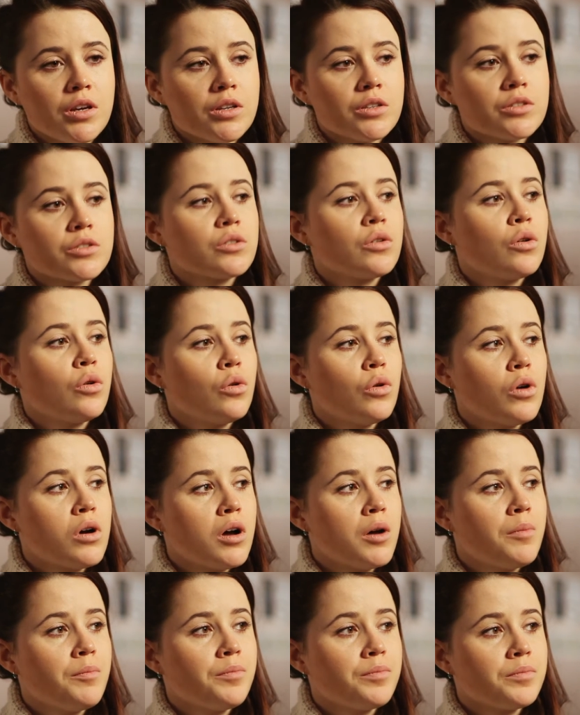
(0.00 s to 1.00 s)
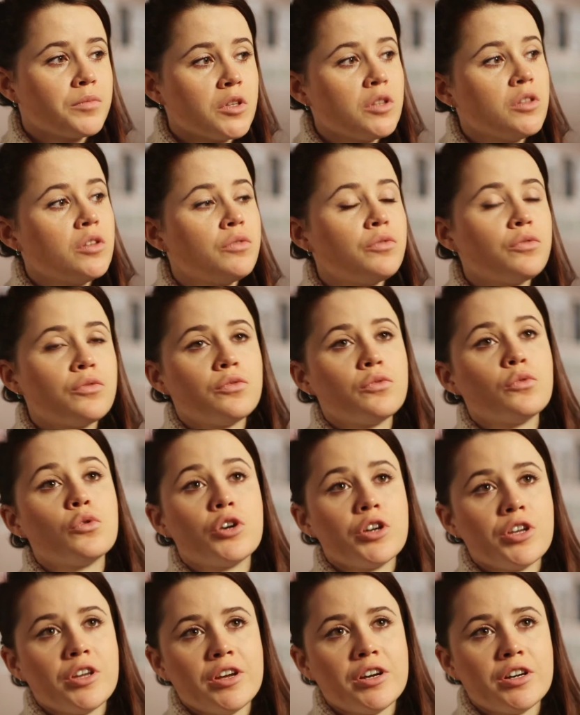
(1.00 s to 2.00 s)
In the 4
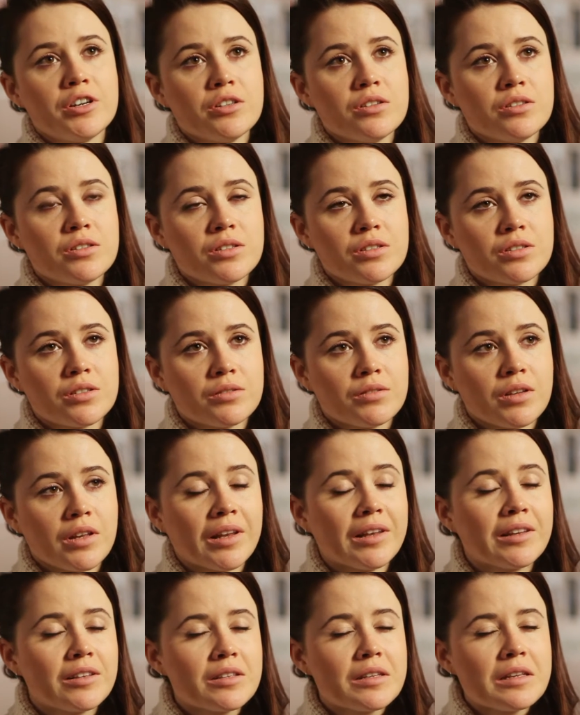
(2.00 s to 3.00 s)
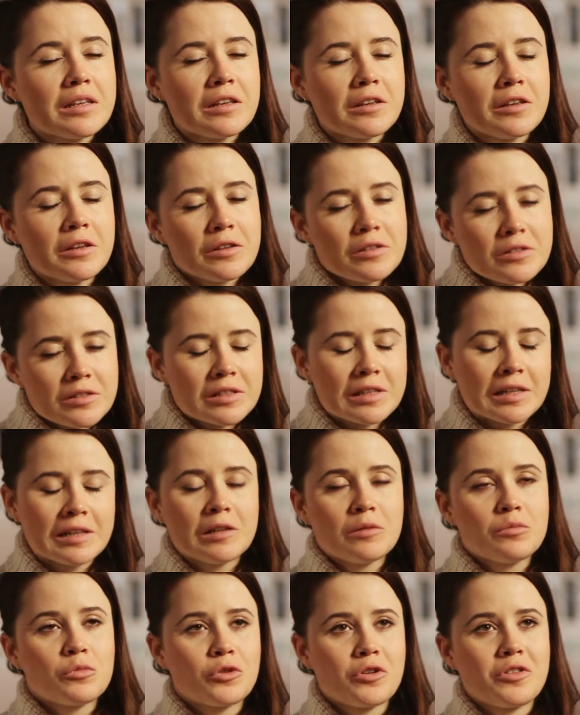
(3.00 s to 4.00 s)
years and slightly
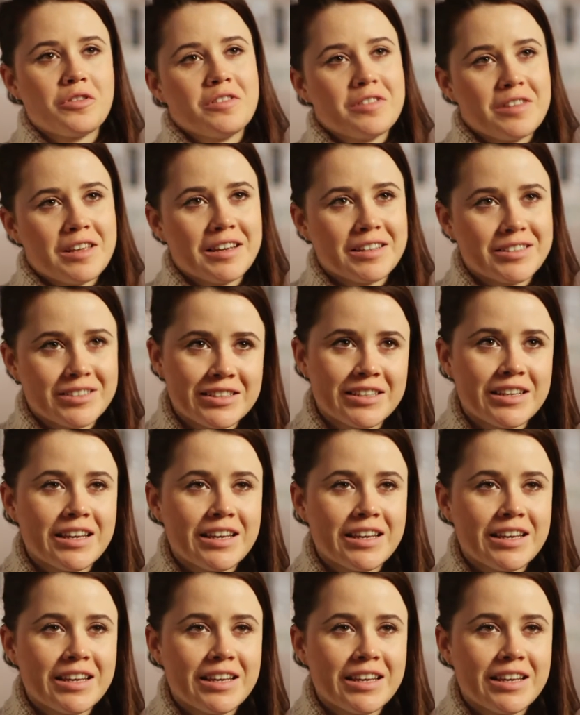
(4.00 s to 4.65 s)
more than that,